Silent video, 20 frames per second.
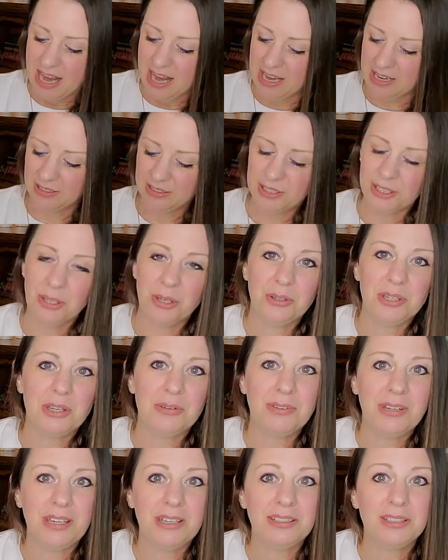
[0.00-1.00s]
And so you
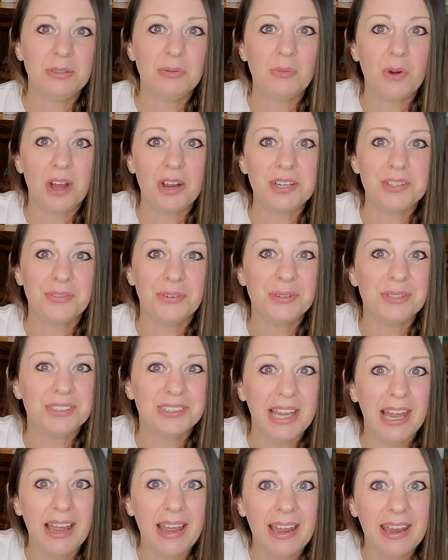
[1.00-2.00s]
need to watch for
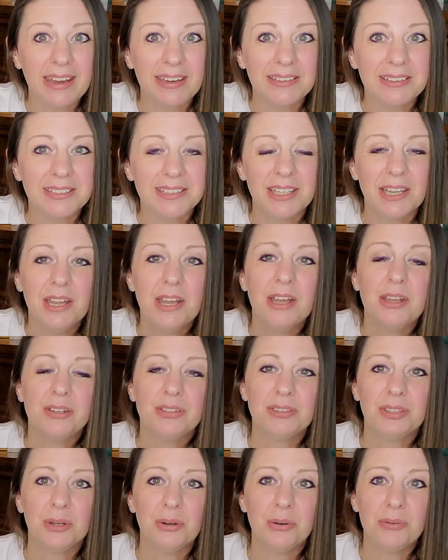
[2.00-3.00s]
signs
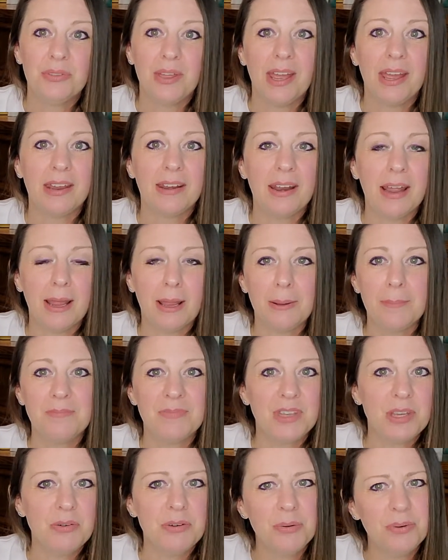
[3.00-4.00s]
so that um,
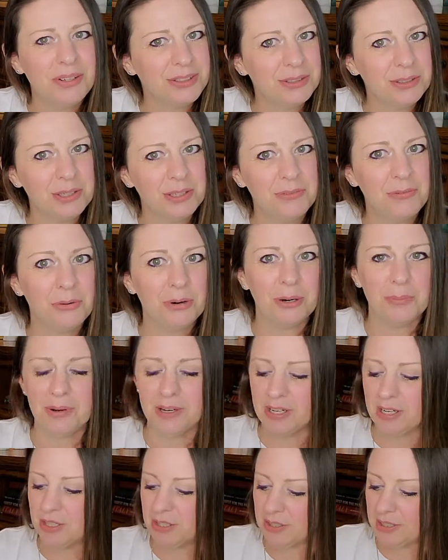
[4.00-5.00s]
you know what to look for
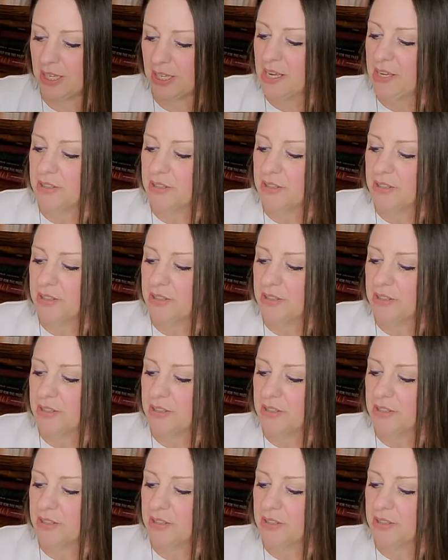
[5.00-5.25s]
because